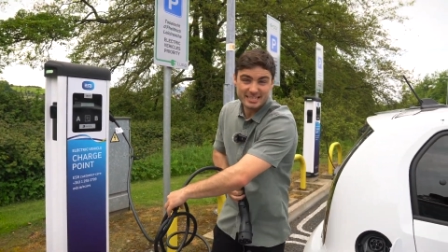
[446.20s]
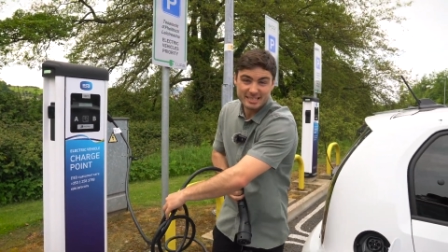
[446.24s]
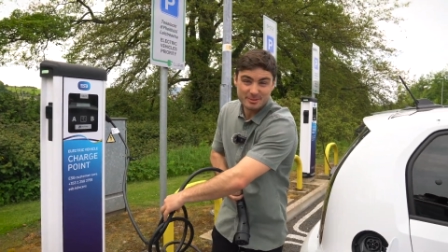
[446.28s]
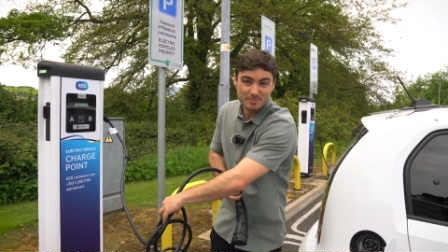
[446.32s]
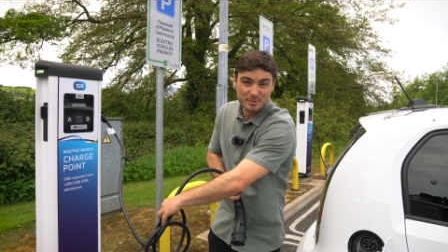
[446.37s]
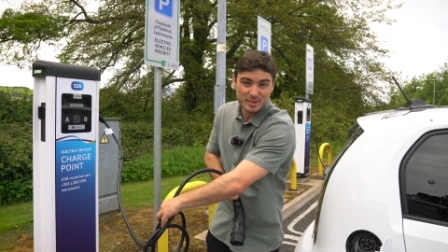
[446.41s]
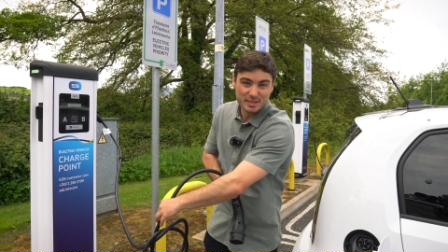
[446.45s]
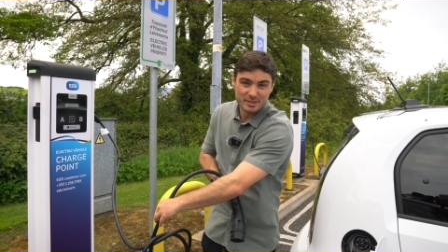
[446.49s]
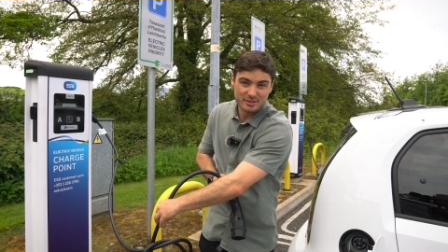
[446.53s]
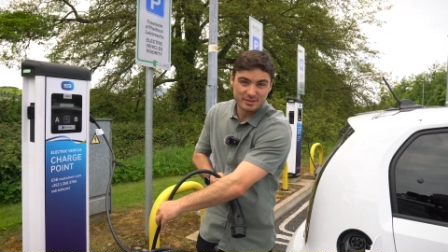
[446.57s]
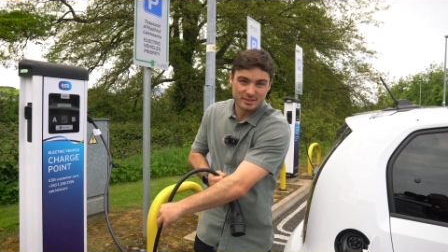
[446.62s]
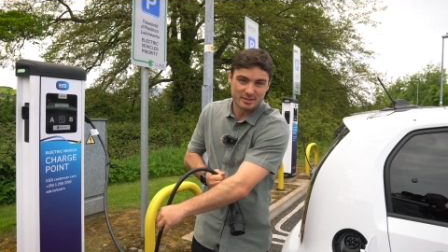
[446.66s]

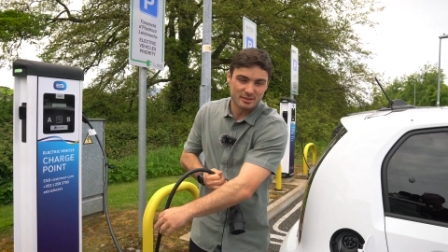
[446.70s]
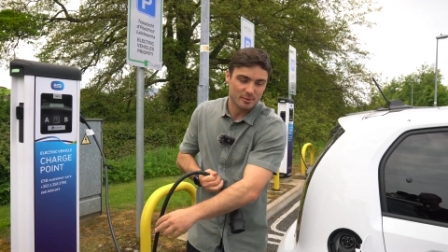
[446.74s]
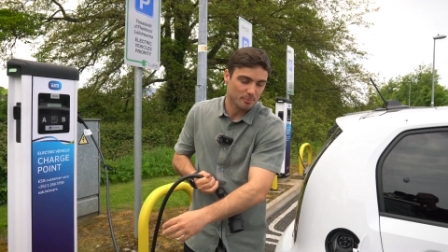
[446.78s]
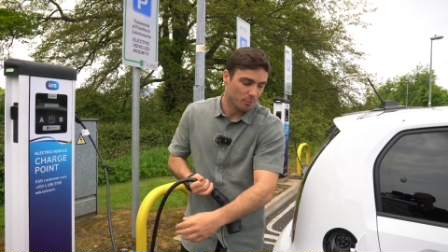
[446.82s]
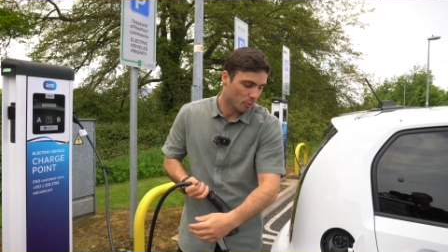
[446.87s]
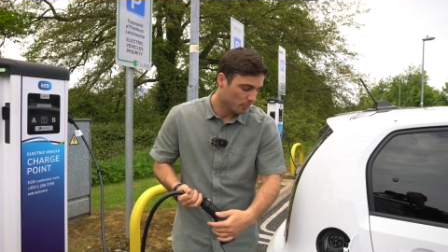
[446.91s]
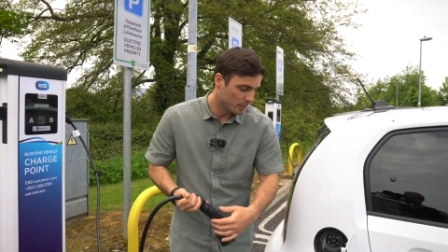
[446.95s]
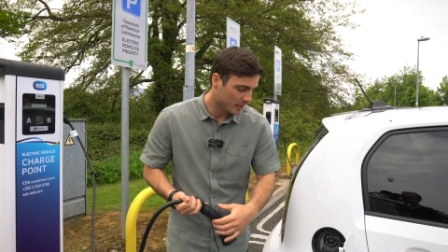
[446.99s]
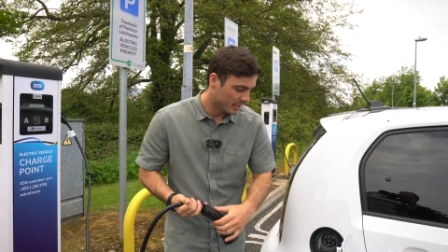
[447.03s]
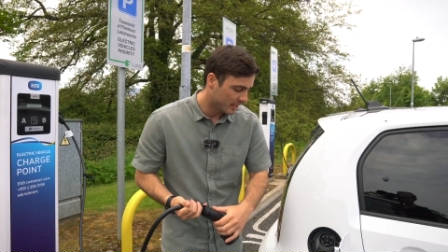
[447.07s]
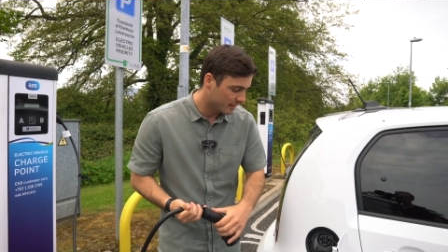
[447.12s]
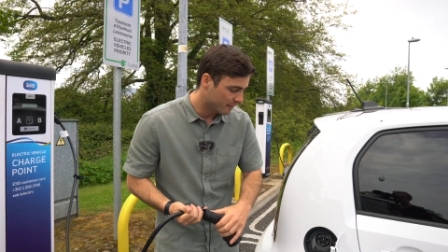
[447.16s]
need to be using
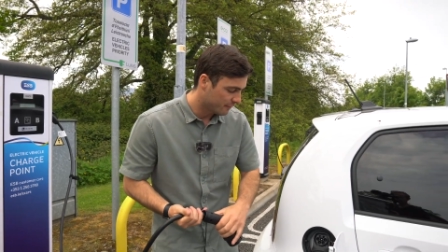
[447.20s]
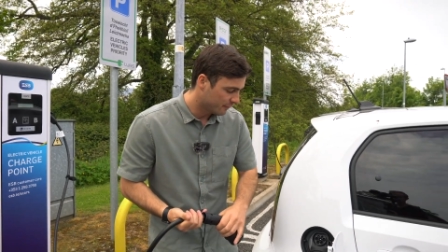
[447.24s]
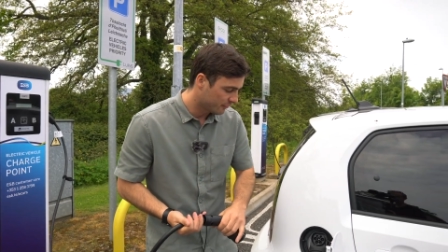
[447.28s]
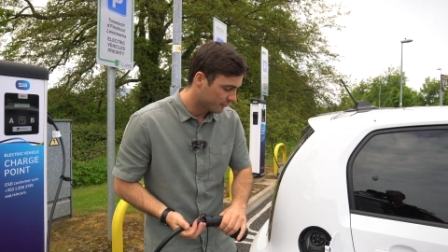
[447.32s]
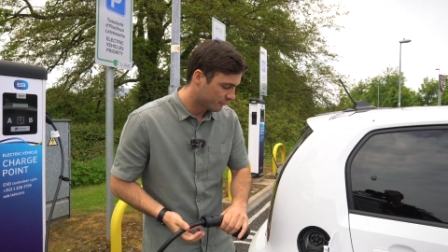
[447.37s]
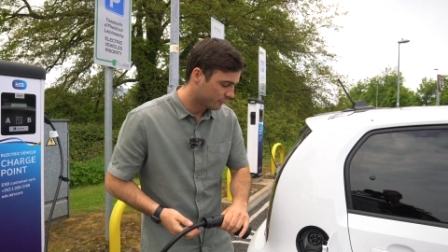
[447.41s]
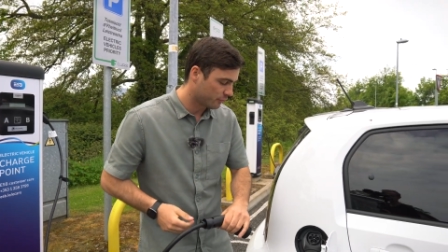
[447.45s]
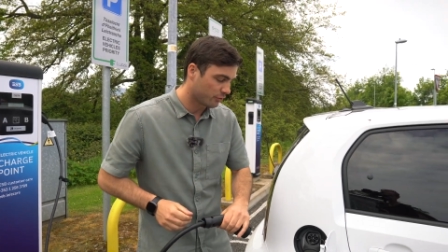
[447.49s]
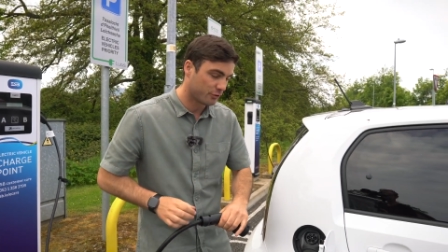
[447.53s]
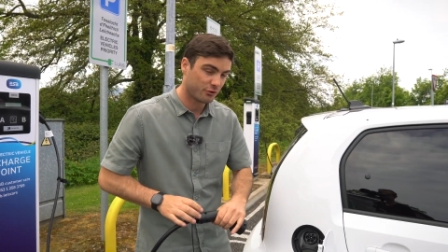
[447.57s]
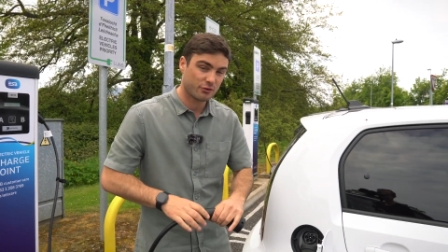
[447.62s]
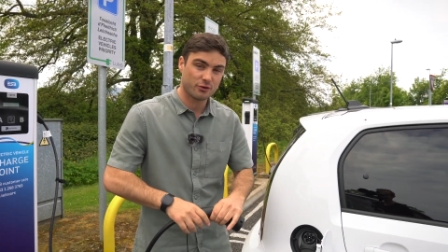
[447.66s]
the public
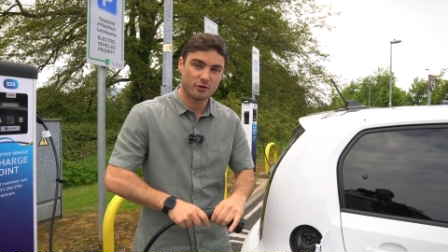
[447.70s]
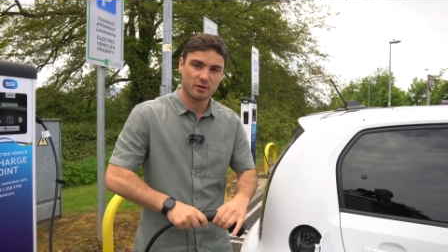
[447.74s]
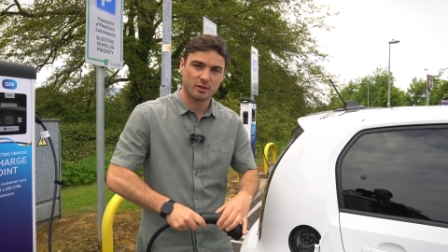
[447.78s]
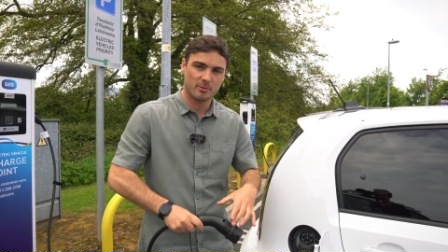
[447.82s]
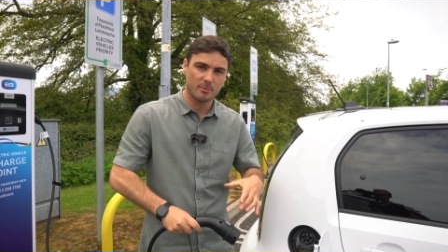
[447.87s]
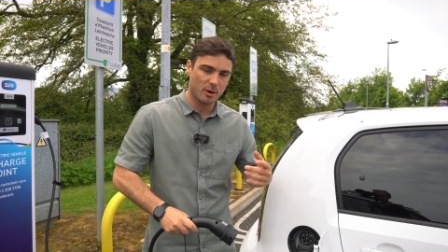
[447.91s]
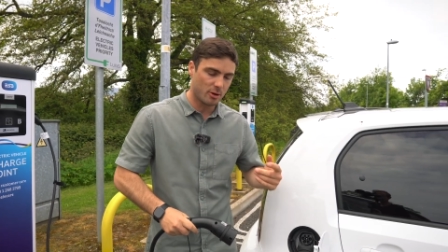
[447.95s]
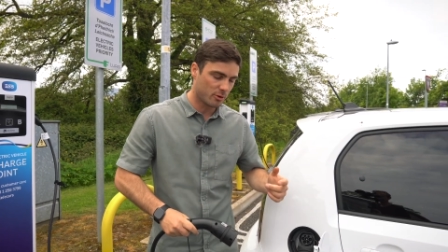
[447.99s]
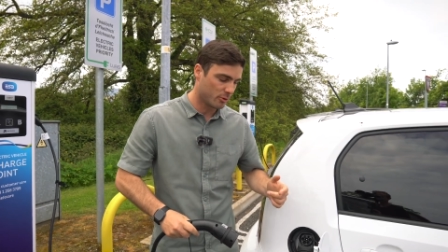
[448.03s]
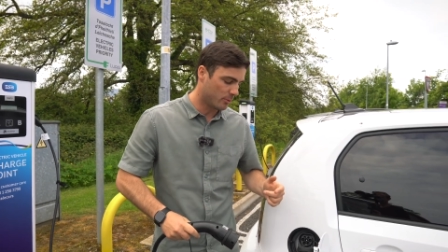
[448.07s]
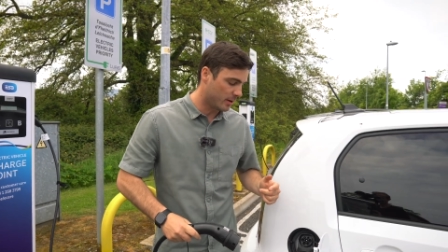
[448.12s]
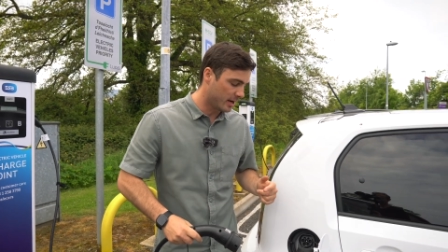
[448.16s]
infrastructure on the